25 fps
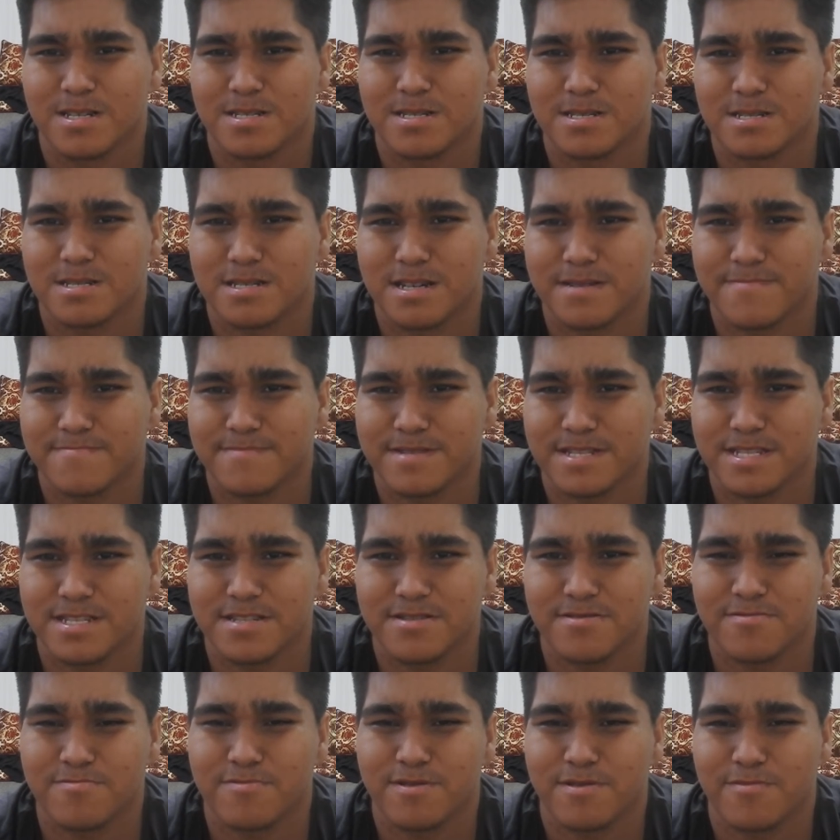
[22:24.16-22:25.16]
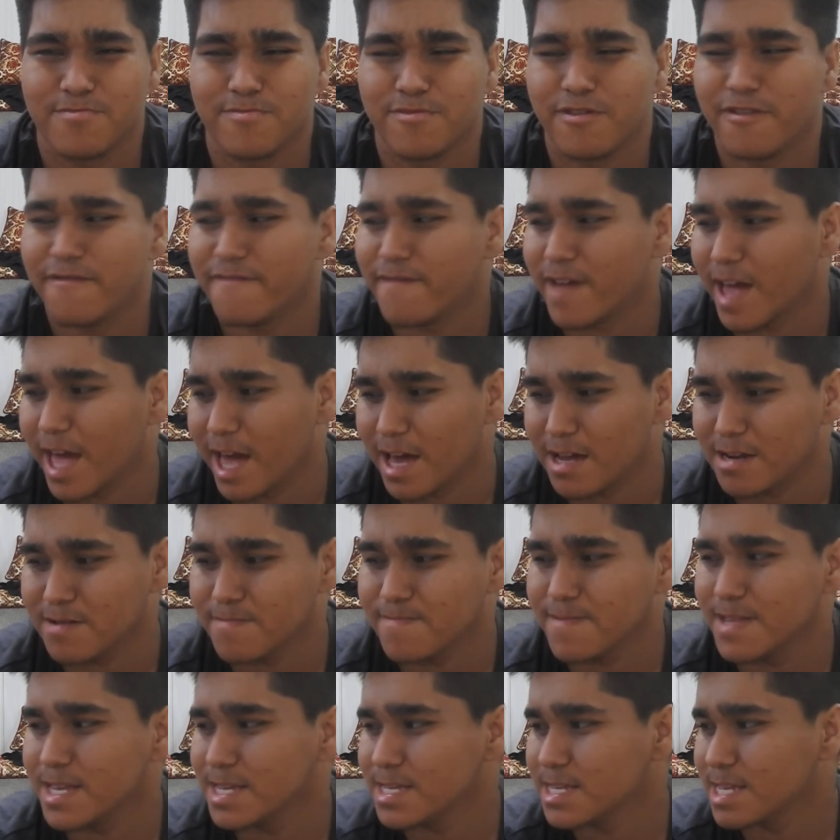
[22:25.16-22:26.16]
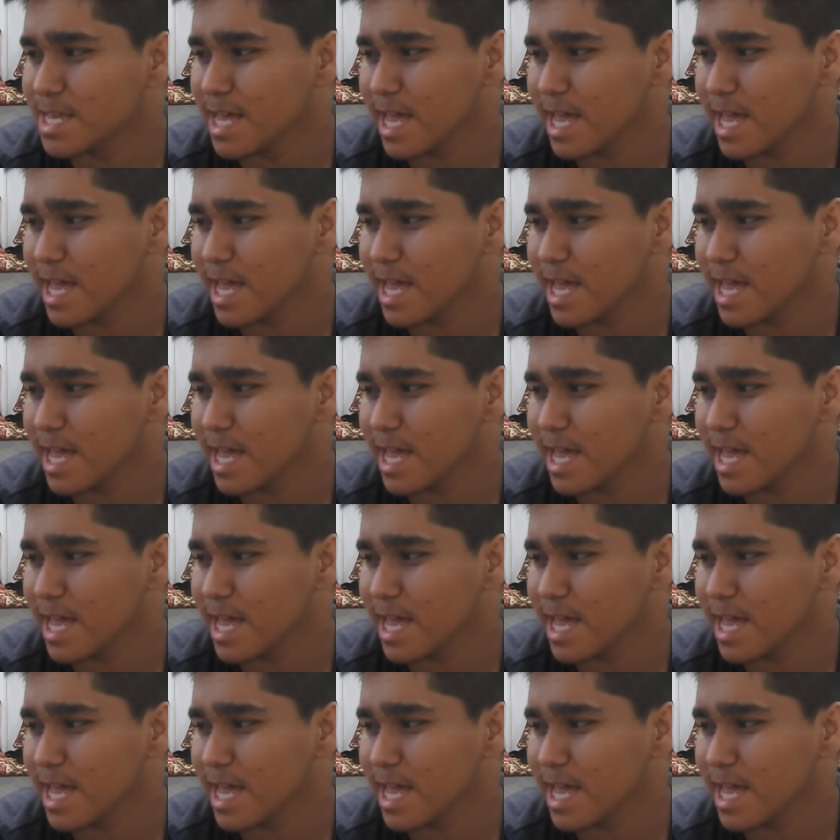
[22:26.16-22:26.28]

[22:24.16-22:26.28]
some year we move out of this